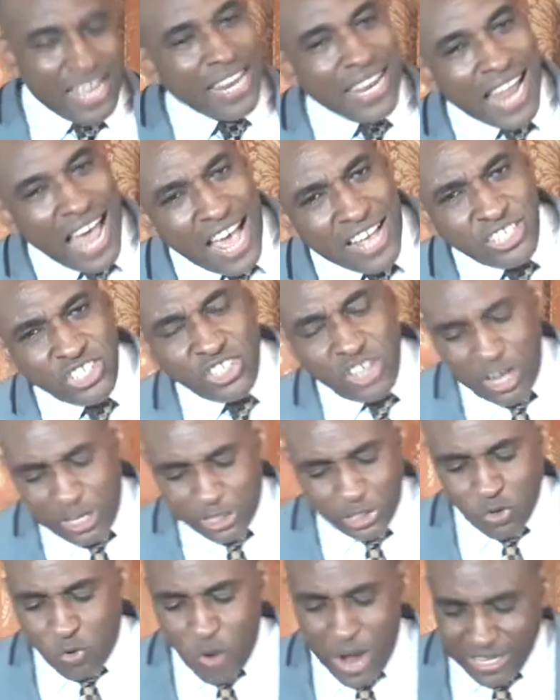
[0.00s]

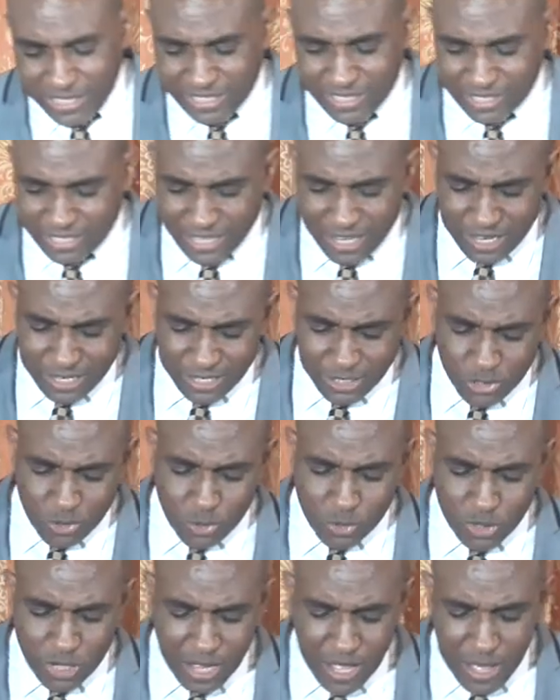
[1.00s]
Elisha's question
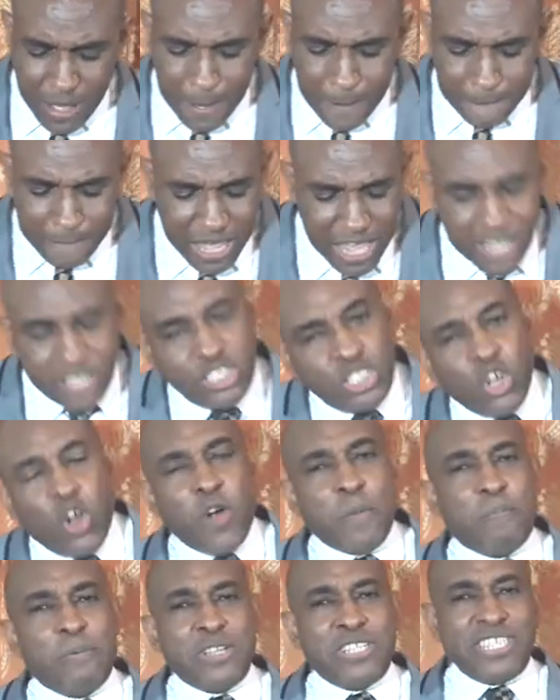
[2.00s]
could be
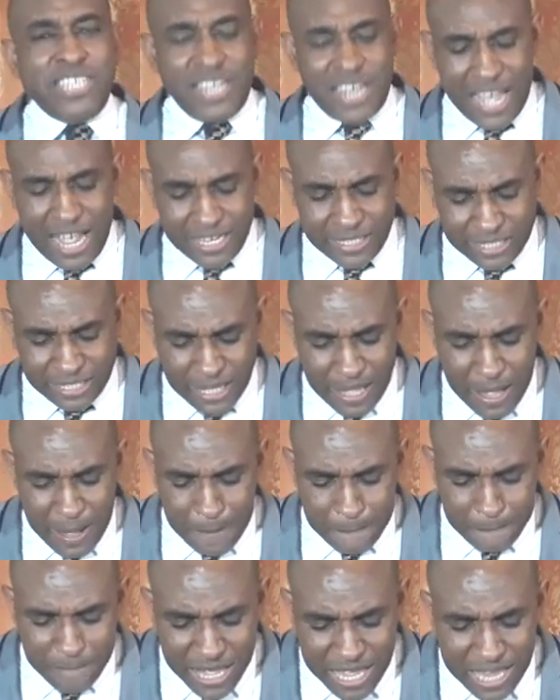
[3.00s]
interpreted as
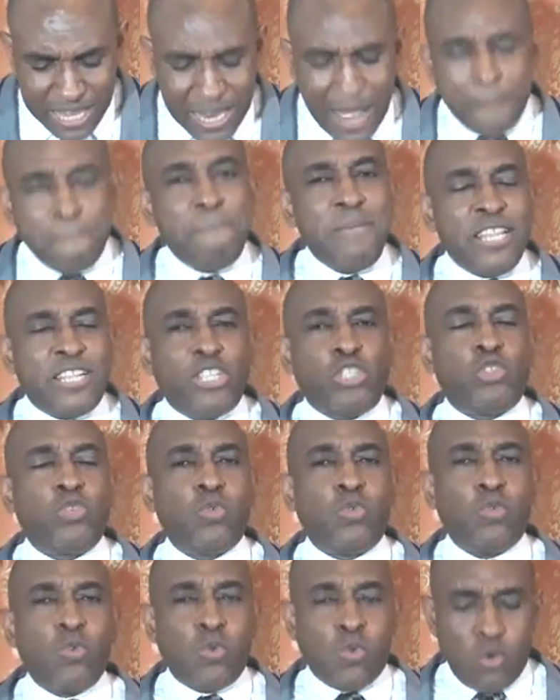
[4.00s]
being a
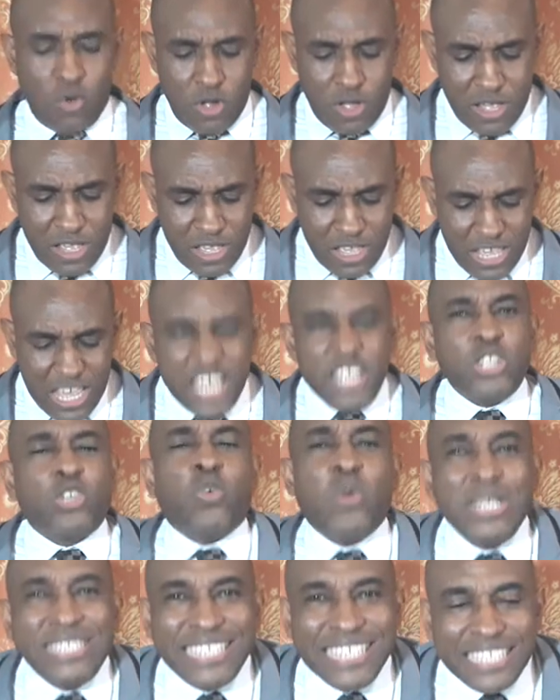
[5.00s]
bit too
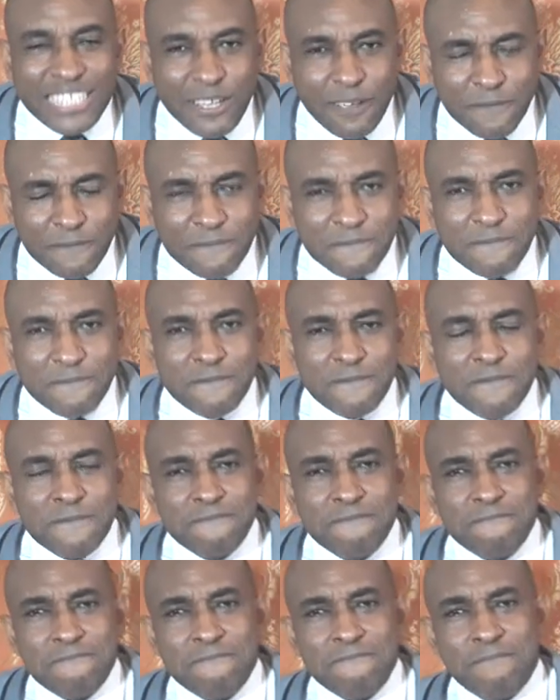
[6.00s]
inquisitive.
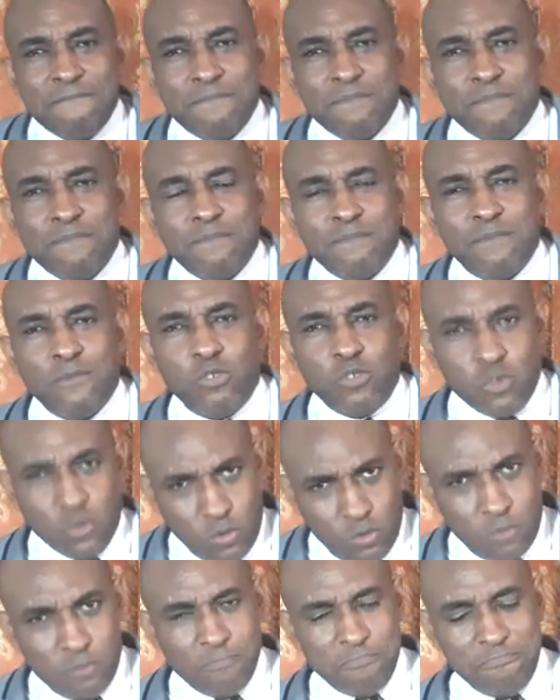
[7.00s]

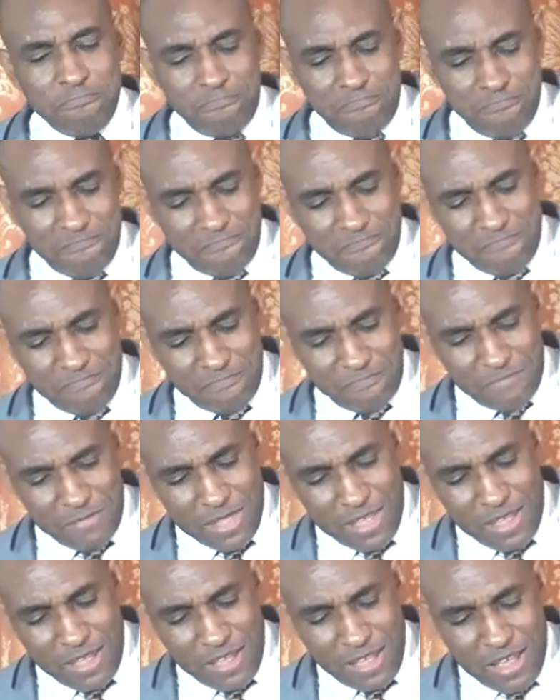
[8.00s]
True?
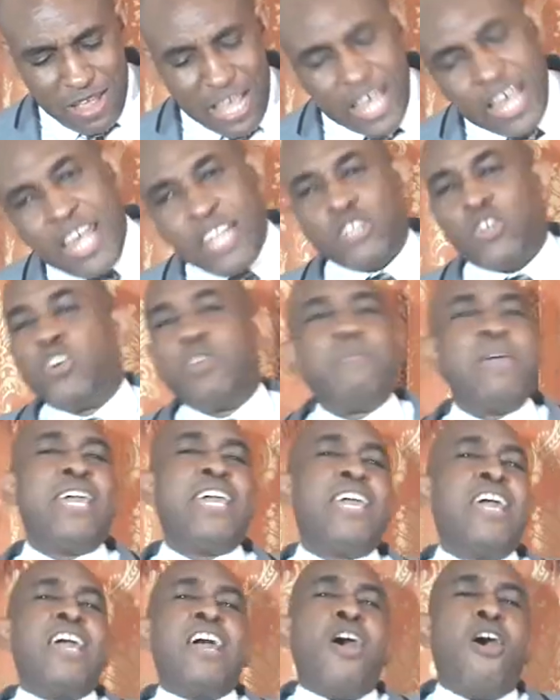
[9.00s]
It could
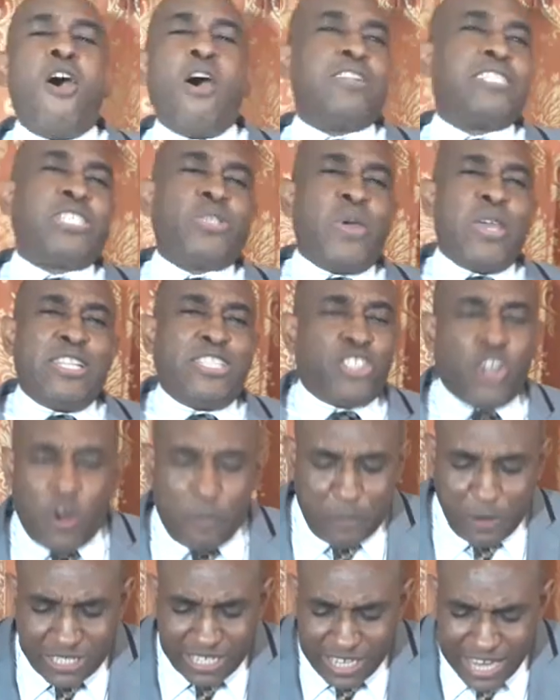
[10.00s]
be also
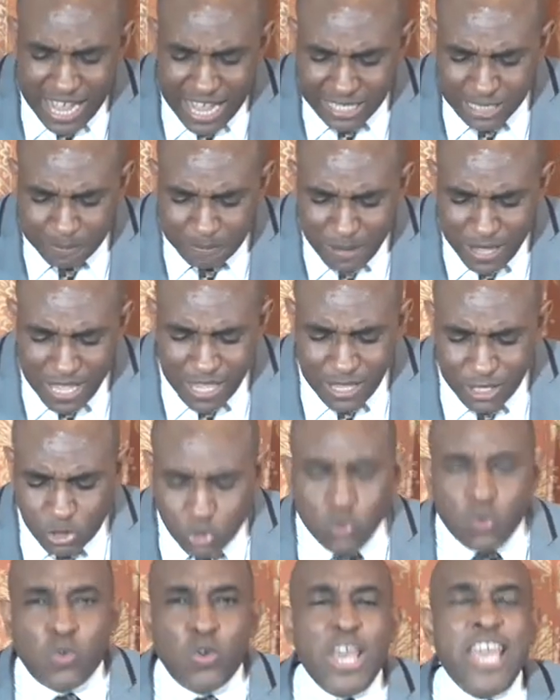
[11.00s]
interpreted as
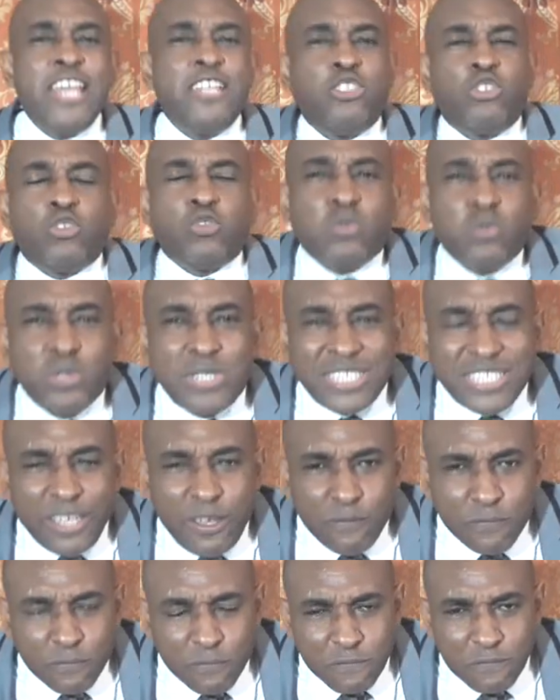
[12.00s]
being too
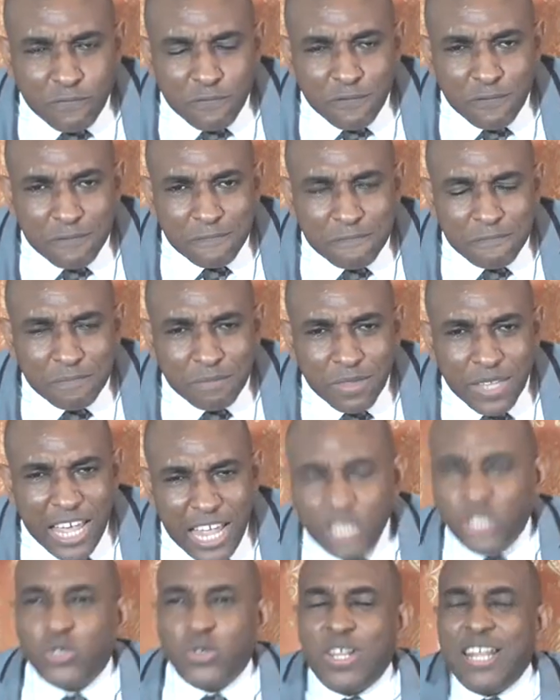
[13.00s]
intrusive
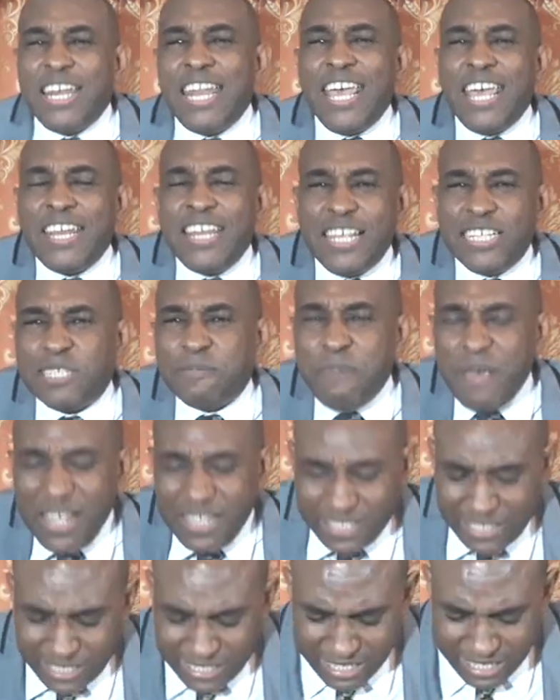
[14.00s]
into the lady's
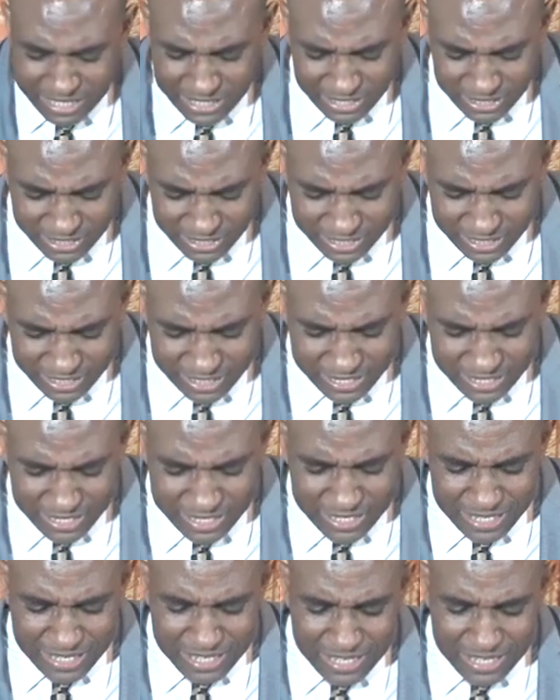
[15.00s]
business.